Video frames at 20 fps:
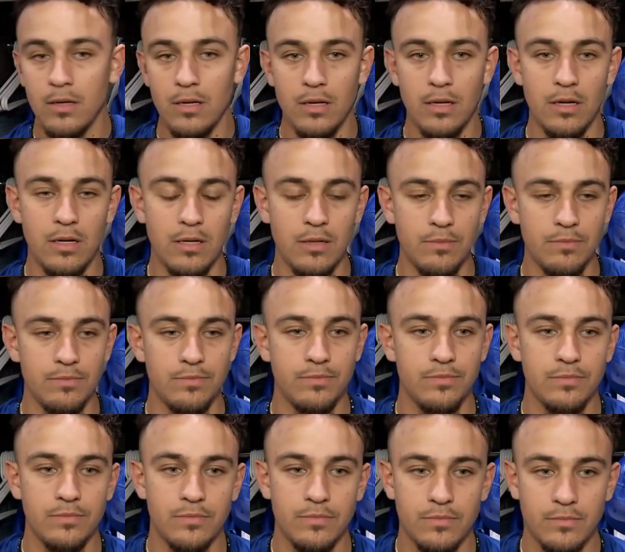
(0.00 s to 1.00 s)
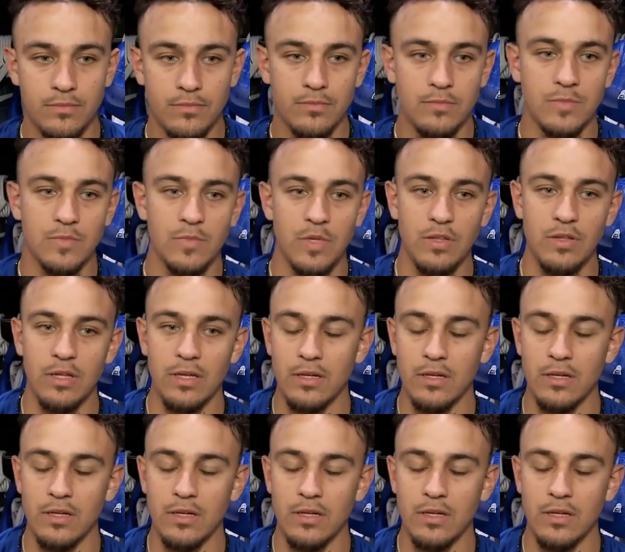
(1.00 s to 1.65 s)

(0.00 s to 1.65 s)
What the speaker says: And